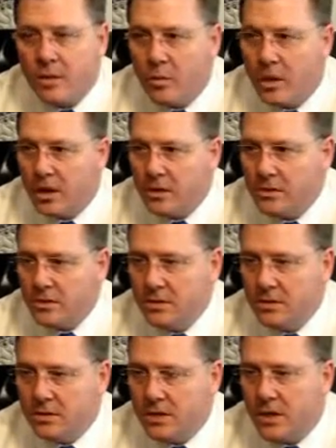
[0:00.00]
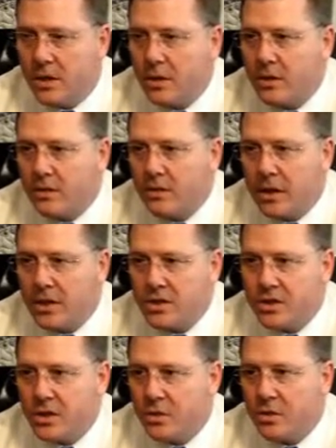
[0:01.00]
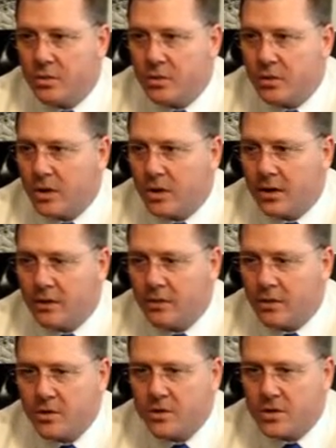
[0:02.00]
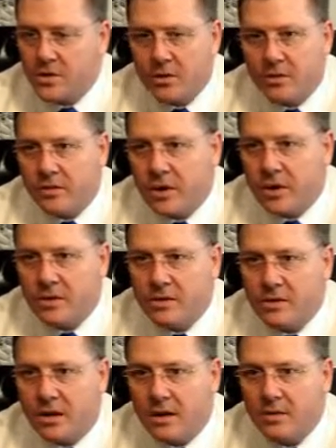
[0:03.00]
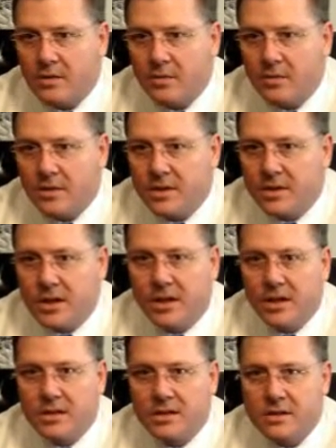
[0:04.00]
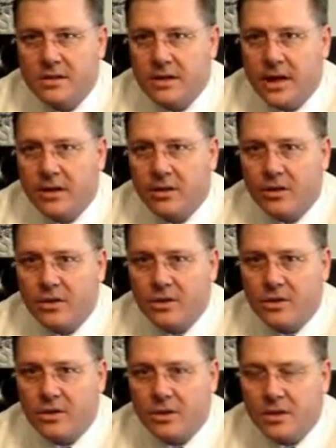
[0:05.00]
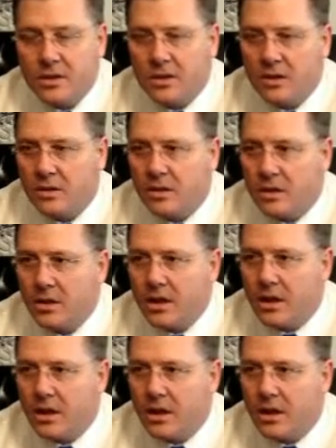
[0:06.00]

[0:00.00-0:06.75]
Well, as you know, in the 1st District of Arkansas, it's agriculture, and